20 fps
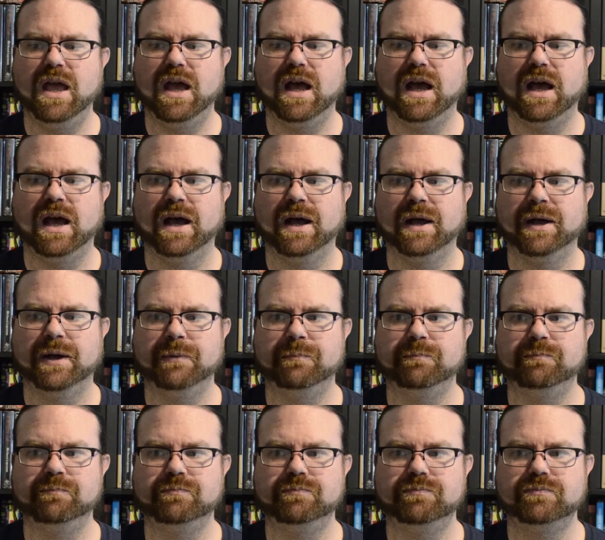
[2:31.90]

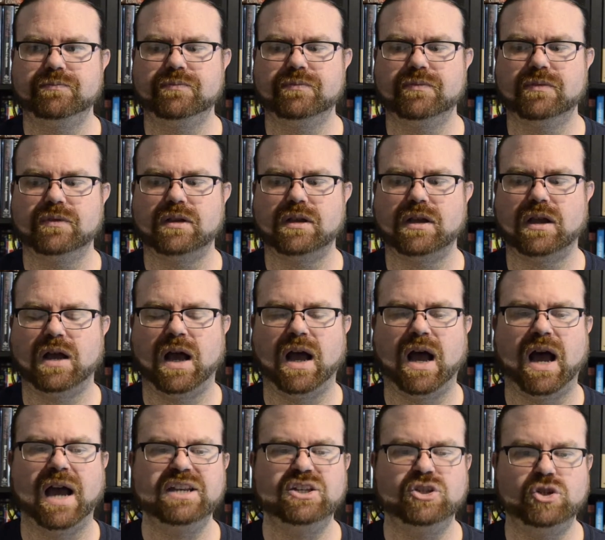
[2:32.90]

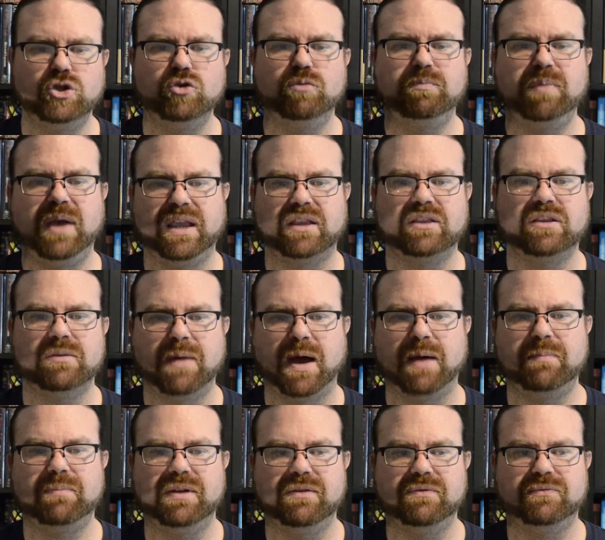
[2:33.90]
I do pick them
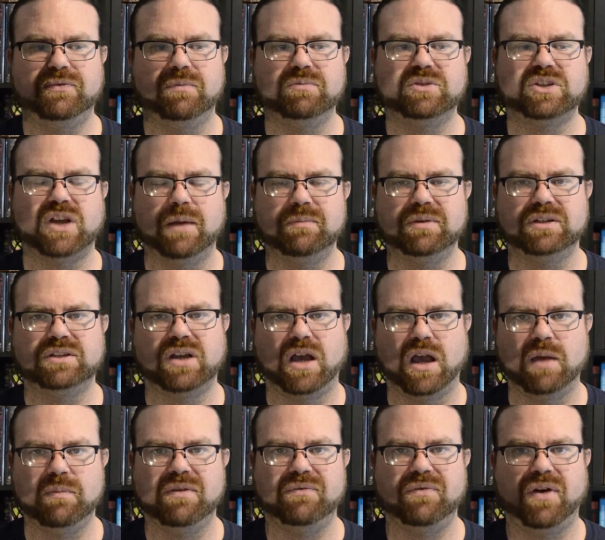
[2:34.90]
up from time to
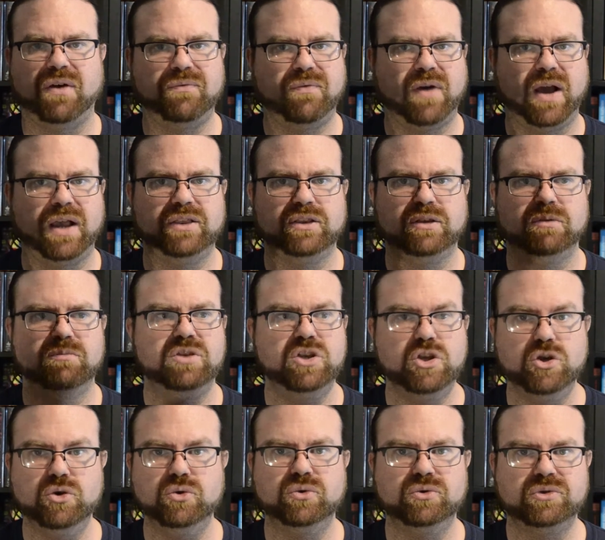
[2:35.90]
time if I find them
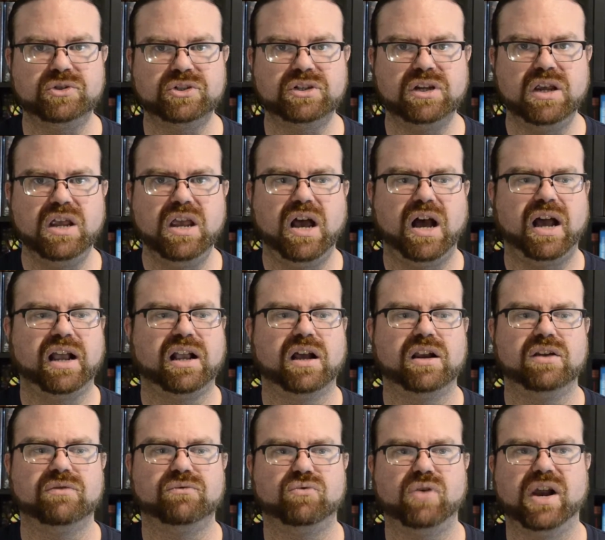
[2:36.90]
used. I
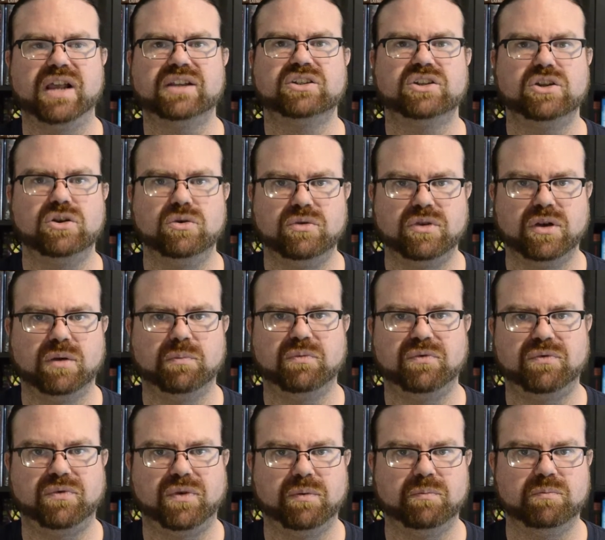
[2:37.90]
kind of rescue them
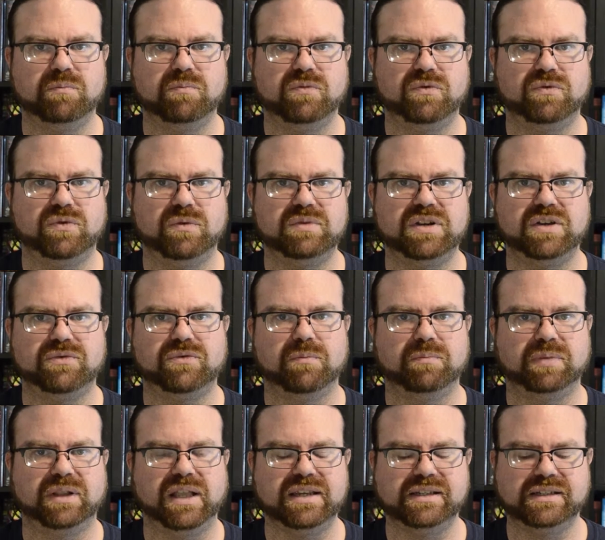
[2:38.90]
from different
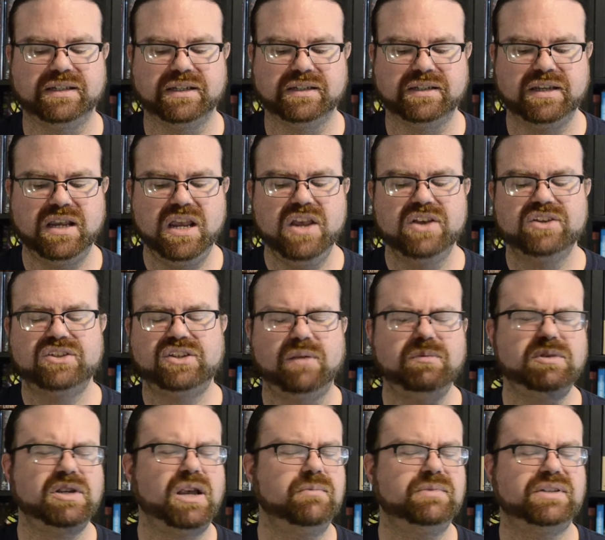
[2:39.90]
places.
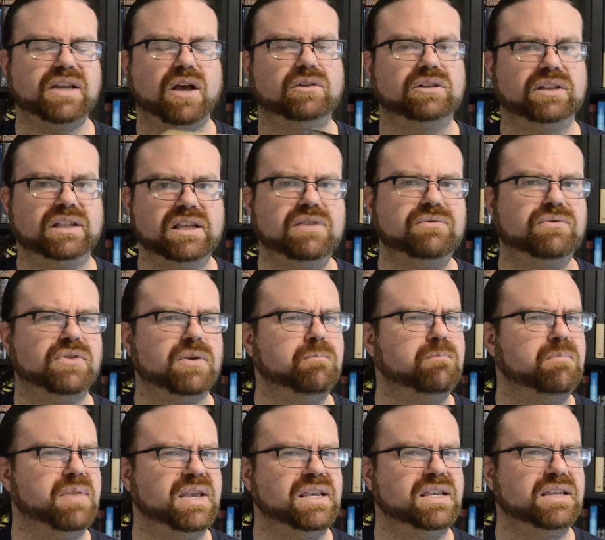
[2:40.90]
Sometimes I'll leave them
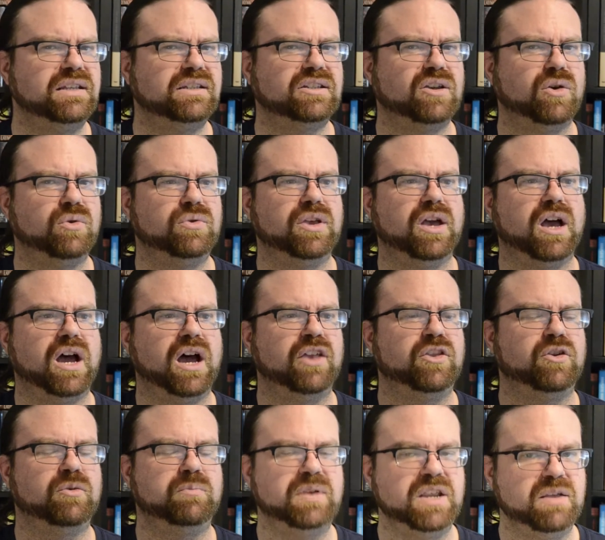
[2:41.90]
be so that
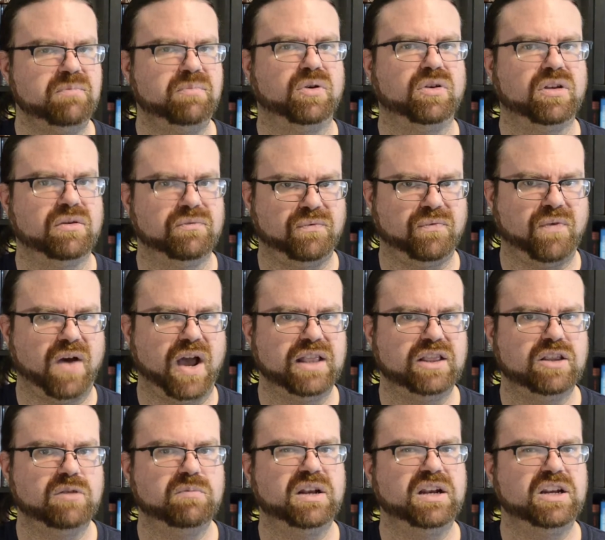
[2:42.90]
other people can
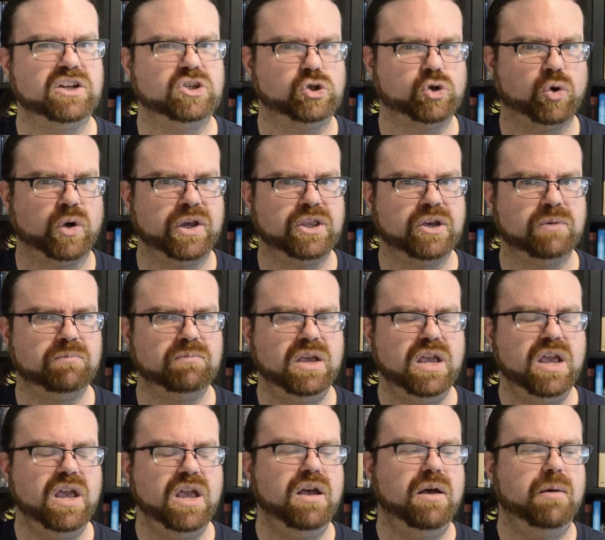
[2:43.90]
find them and enjoy them.
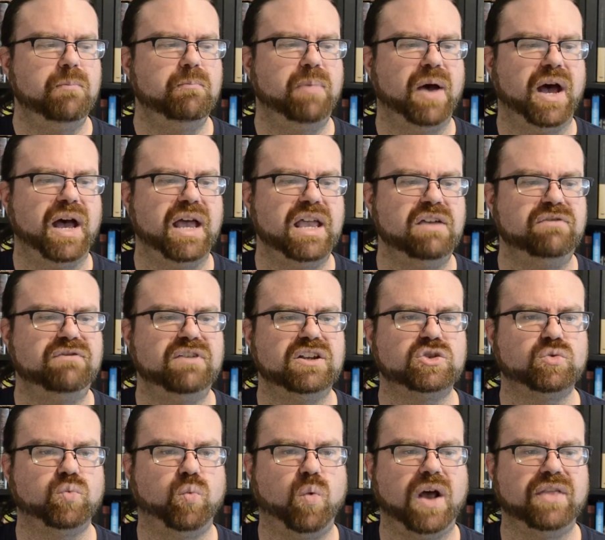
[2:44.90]
But if
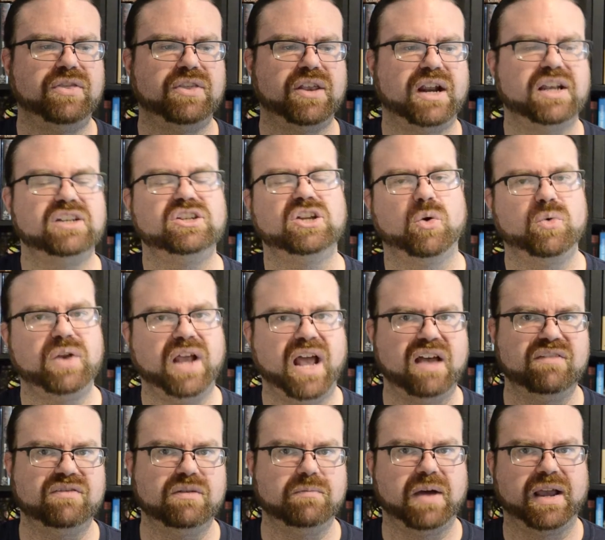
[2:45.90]
it's one that I don't
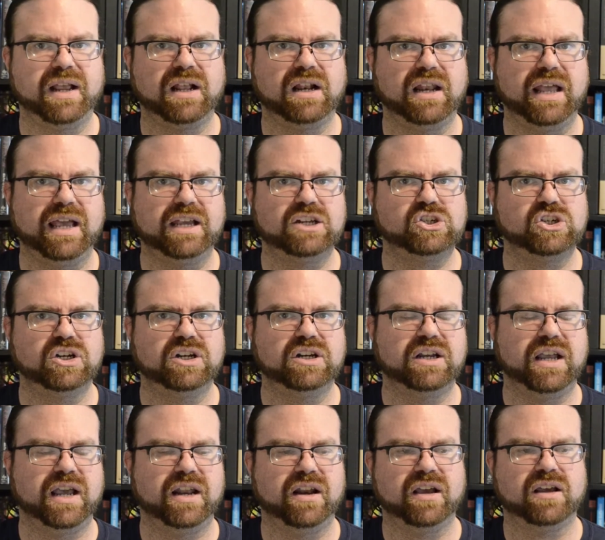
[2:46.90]
have in my
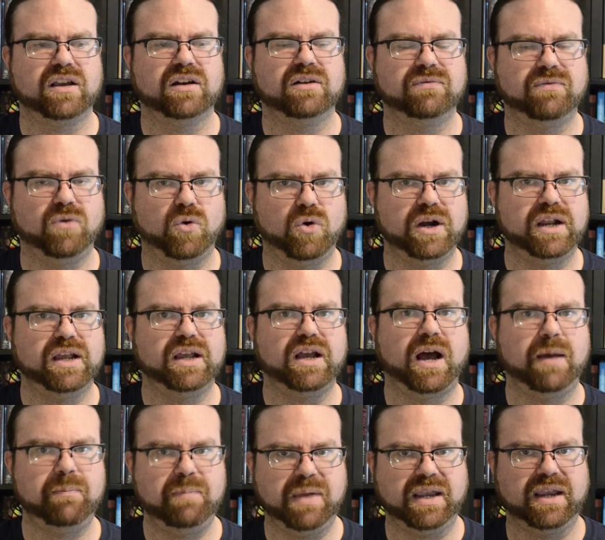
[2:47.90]
collection and I can afford it,
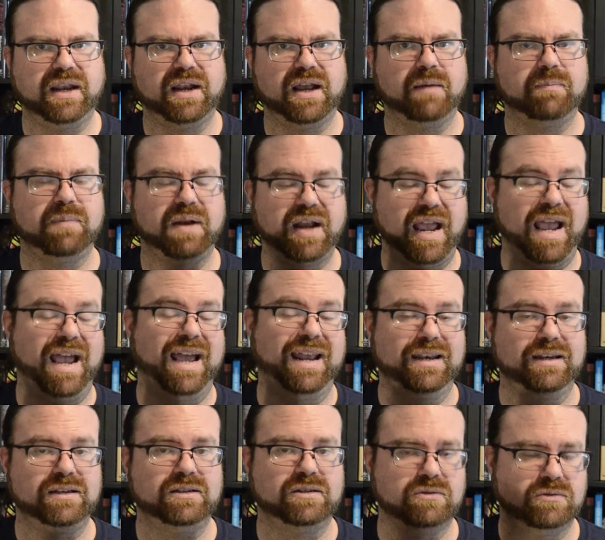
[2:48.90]
I pick it up and I add
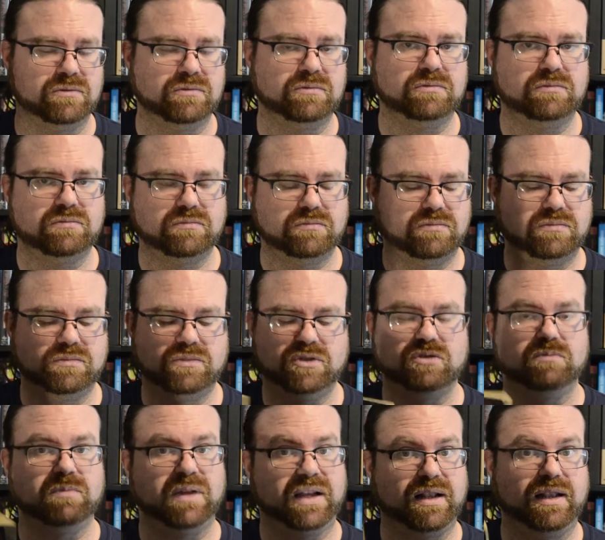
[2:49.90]
it to
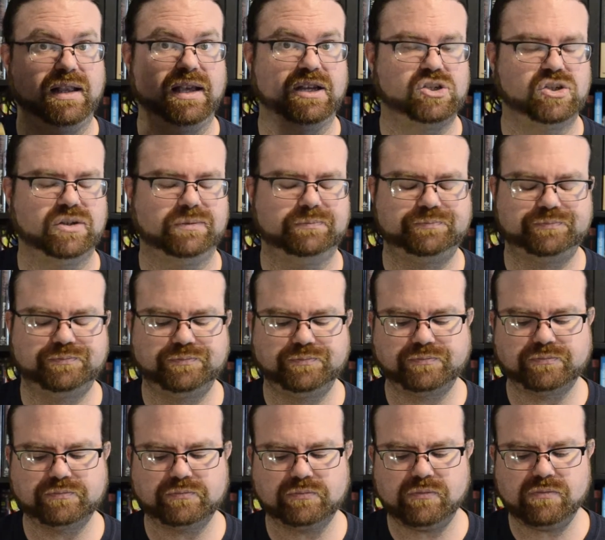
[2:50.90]
my collection.
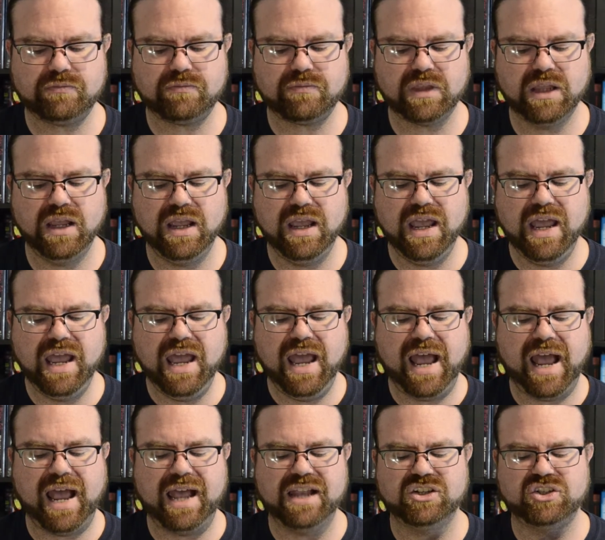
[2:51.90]

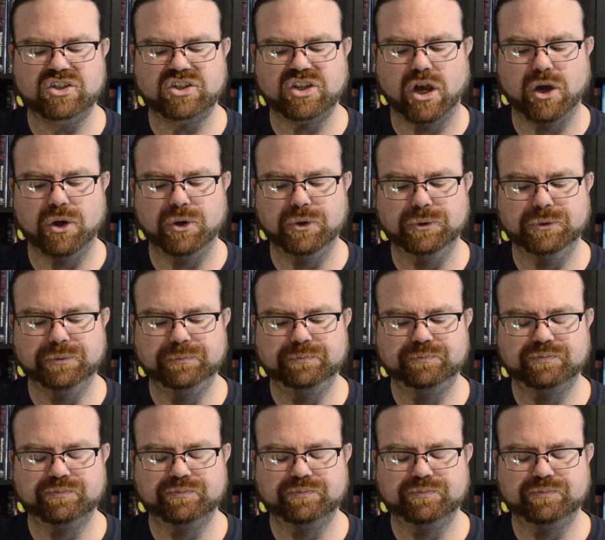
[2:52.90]
And so